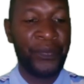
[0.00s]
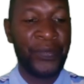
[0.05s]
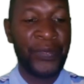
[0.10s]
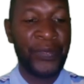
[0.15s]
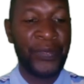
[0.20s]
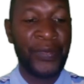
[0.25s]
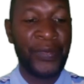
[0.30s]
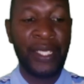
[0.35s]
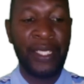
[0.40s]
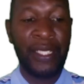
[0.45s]

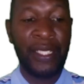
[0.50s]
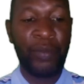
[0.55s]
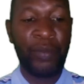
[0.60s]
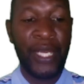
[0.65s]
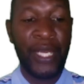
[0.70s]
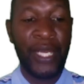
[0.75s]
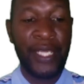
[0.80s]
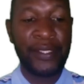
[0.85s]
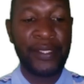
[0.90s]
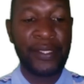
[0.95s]
In
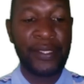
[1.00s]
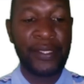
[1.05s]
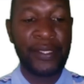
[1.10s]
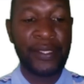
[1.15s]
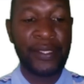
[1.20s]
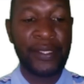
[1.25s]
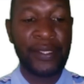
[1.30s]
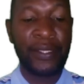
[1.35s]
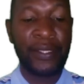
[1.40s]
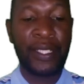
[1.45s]
plants,
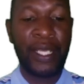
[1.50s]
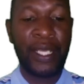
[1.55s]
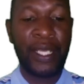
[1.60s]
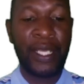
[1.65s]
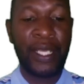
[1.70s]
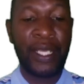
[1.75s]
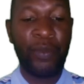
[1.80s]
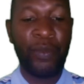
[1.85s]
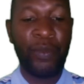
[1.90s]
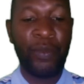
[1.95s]
carbon
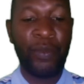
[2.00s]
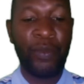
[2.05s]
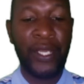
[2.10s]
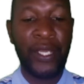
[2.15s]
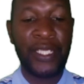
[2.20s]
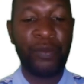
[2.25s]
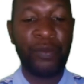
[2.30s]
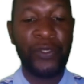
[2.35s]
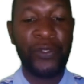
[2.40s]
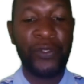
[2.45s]
dioxide
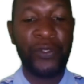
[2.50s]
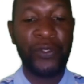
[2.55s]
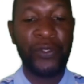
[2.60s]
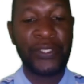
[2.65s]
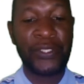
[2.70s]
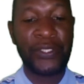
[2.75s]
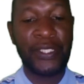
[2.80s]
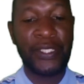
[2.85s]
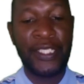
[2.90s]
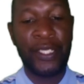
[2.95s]
produced
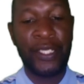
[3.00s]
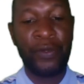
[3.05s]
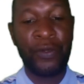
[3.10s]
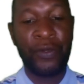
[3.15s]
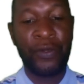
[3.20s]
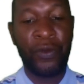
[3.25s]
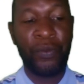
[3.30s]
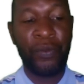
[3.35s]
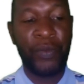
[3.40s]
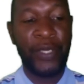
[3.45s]
is a
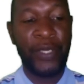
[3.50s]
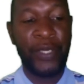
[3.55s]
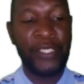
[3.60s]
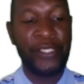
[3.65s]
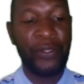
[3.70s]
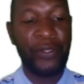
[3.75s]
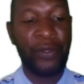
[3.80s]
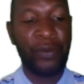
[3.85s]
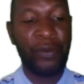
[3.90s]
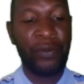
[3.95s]
raw
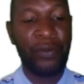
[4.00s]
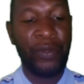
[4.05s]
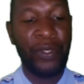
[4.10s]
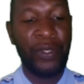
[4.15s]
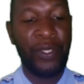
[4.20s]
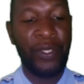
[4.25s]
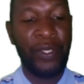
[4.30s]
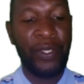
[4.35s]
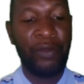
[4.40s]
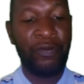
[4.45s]
material
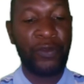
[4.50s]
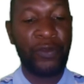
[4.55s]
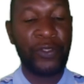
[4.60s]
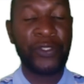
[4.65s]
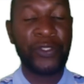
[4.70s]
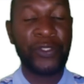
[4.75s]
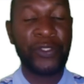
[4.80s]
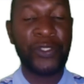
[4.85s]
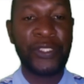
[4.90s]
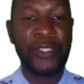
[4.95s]
for
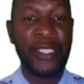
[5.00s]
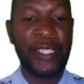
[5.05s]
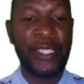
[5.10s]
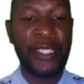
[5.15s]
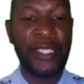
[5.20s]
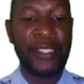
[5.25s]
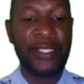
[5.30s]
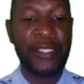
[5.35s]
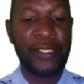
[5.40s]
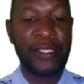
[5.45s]

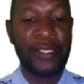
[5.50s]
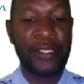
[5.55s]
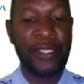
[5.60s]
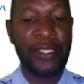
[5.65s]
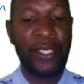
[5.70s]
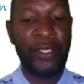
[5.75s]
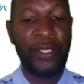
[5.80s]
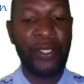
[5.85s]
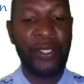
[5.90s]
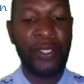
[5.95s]
photosynthesis
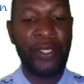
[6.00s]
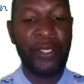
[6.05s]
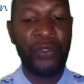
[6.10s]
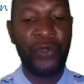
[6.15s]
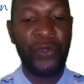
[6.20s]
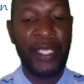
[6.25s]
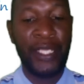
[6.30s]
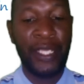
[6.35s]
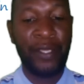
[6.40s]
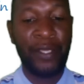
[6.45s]
during the
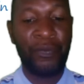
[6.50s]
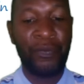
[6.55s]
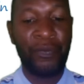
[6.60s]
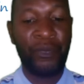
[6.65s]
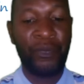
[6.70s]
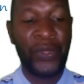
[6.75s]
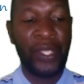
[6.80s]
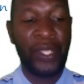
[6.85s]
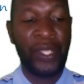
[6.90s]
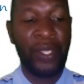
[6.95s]
day,
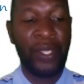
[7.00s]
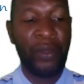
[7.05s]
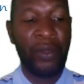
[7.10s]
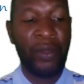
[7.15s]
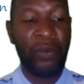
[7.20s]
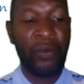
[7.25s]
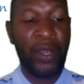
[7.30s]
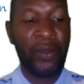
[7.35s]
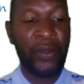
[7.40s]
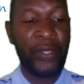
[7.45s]

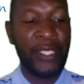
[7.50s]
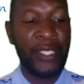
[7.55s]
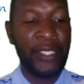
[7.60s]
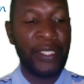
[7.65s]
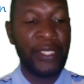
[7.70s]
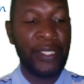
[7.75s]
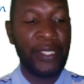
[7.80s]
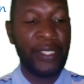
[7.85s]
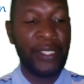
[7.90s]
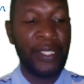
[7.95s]
while
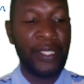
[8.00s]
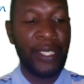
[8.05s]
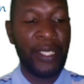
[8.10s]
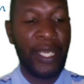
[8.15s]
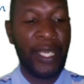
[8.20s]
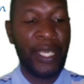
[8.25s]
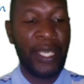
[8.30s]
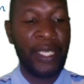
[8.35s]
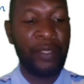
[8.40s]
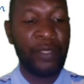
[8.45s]
in
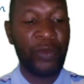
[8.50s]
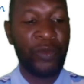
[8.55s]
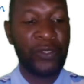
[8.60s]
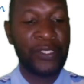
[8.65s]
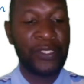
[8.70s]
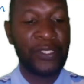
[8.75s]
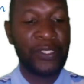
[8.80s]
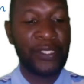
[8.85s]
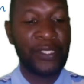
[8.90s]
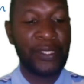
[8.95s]
animals,
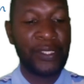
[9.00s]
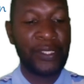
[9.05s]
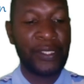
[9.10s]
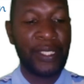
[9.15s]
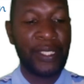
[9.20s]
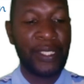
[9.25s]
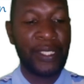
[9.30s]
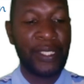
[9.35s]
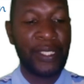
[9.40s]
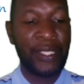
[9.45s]
carbon
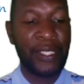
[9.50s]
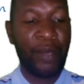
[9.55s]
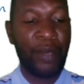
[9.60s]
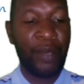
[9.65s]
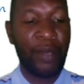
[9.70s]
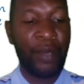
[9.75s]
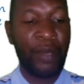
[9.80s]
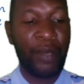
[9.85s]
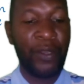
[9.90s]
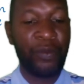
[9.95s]
dioxide
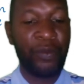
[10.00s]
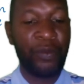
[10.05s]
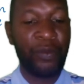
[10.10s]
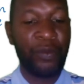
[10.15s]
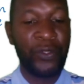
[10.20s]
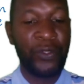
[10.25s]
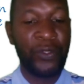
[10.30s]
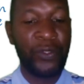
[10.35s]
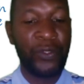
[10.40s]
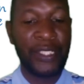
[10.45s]
produced
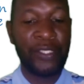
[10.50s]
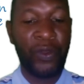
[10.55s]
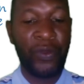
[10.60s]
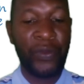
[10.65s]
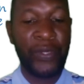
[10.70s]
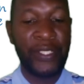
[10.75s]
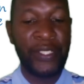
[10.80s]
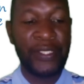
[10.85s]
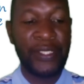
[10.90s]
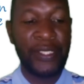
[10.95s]
is
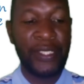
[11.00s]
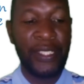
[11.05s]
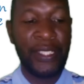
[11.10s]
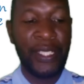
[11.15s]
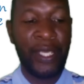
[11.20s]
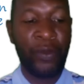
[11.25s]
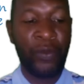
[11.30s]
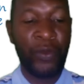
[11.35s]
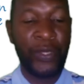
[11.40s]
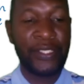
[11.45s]
always a
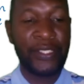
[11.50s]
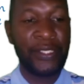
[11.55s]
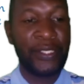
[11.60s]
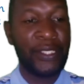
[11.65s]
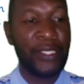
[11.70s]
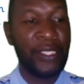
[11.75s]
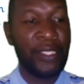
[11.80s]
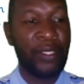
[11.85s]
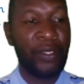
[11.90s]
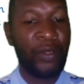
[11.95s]
waste
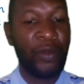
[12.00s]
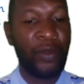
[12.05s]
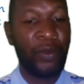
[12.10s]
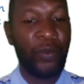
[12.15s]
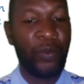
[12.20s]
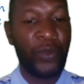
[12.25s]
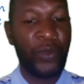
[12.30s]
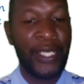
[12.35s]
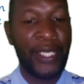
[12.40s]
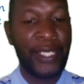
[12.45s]

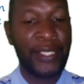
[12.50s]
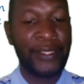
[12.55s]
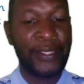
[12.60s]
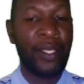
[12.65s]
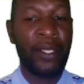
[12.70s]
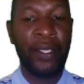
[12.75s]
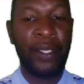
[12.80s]
product.